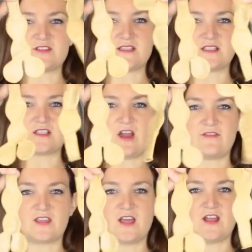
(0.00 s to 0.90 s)
using the
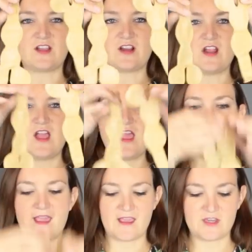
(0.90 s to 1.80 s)
toffee color,
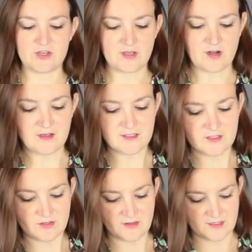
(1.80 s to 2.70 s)
and you can
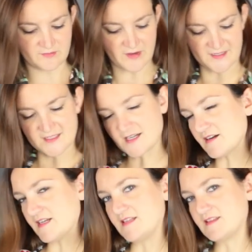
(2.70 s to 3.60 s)
also do this
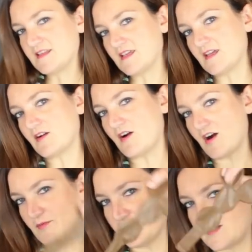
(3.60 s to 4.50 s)
reindeer in the
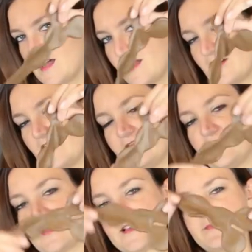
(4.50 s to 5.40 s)
caramel color
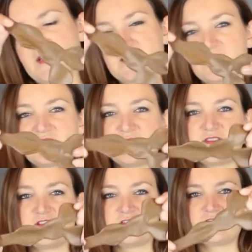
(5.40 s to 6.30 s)
if you guys picked up some
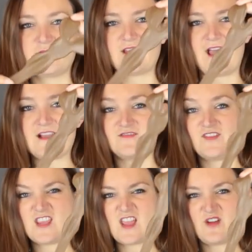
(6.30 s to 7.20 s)
of those from the last
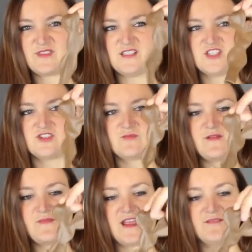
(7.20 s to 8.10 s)
video. It's a
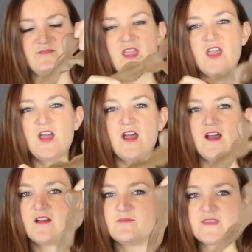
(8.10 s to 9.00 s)
gingerbread man.
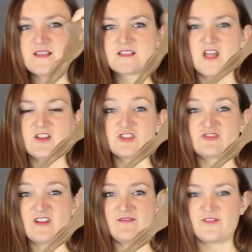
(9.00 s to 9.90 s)
Um, this color
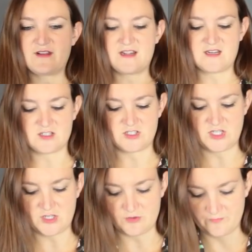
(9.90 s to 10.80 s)
is great for reindeers
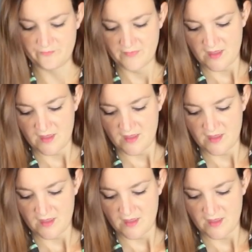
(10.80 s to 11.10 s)
too.